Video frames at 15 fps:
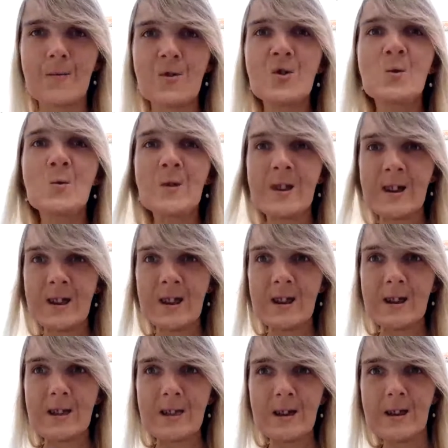uses
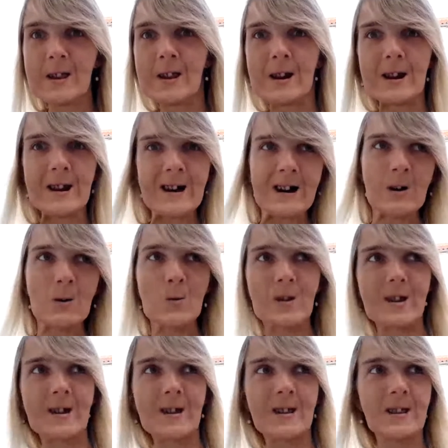this loud
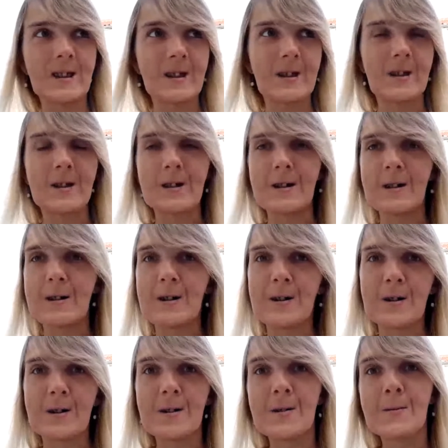and
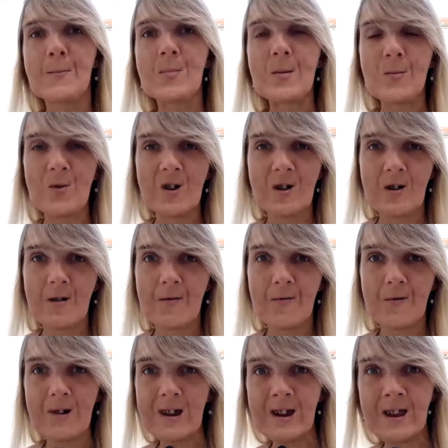popular
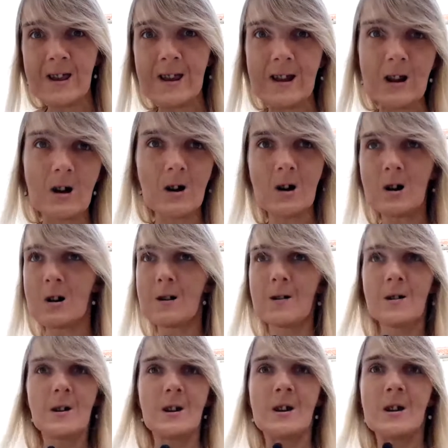phrase that
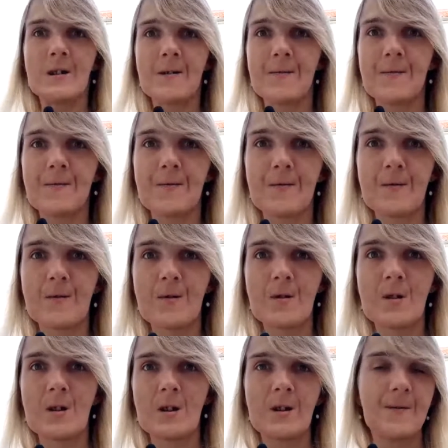if
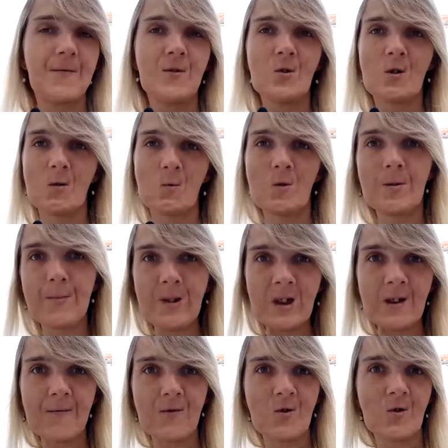if you're with
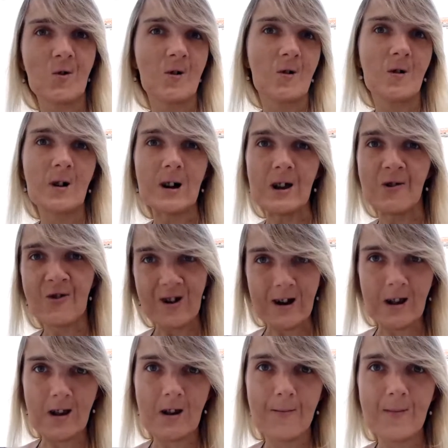me, if you're
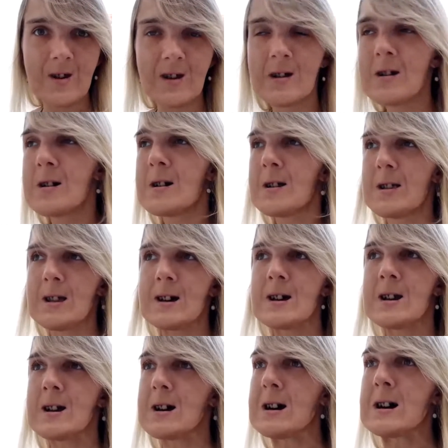attracted me,
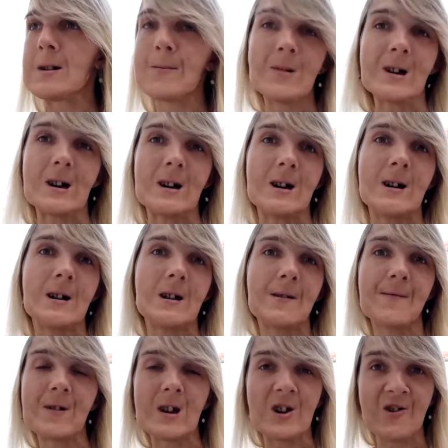then I'm a
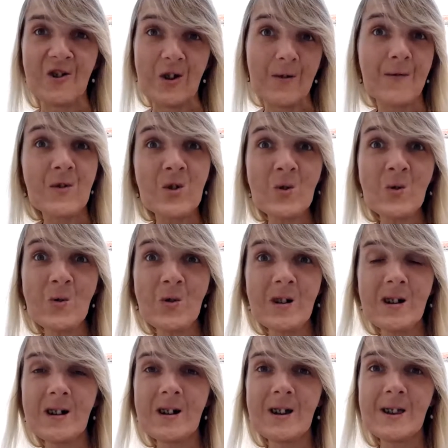reflection of you,
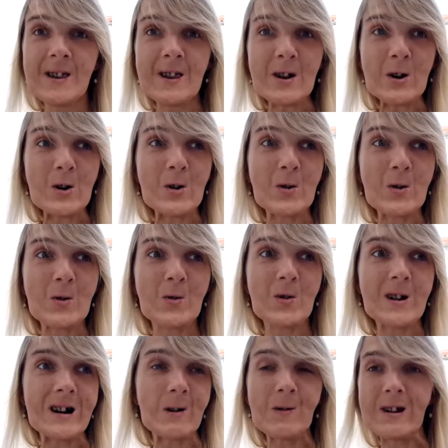so
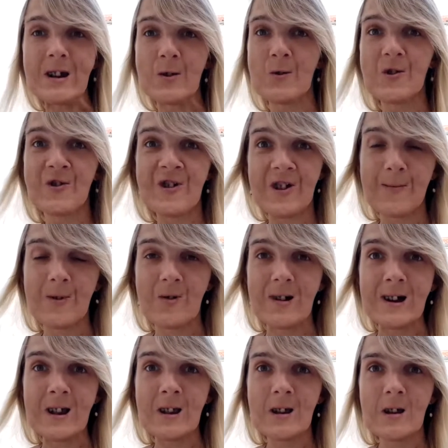how can you judge me,
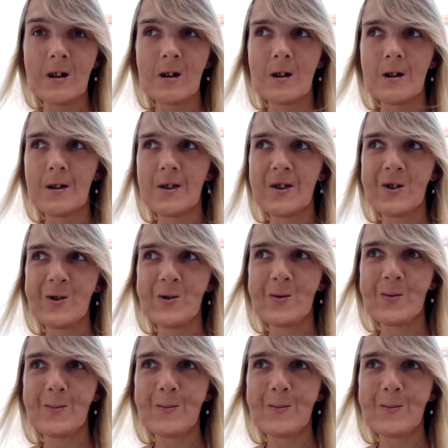right? So